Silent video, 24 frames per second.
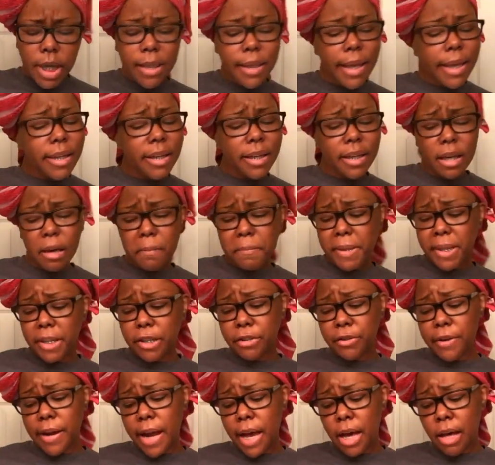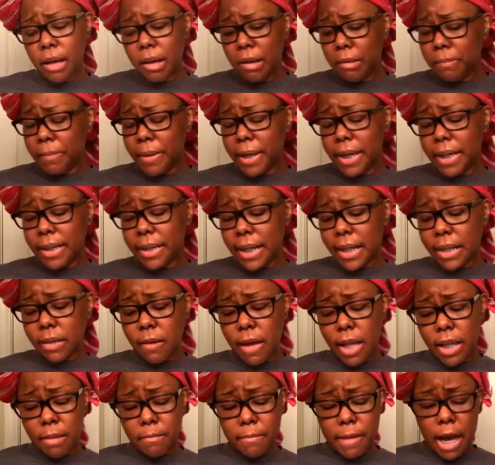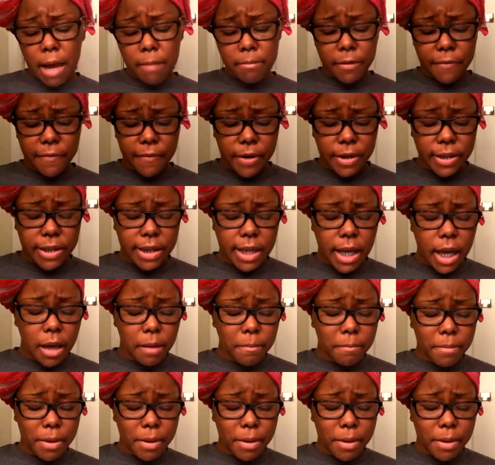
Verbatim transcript: They didn't come in a trial, but that's why I didn't buy them the first time.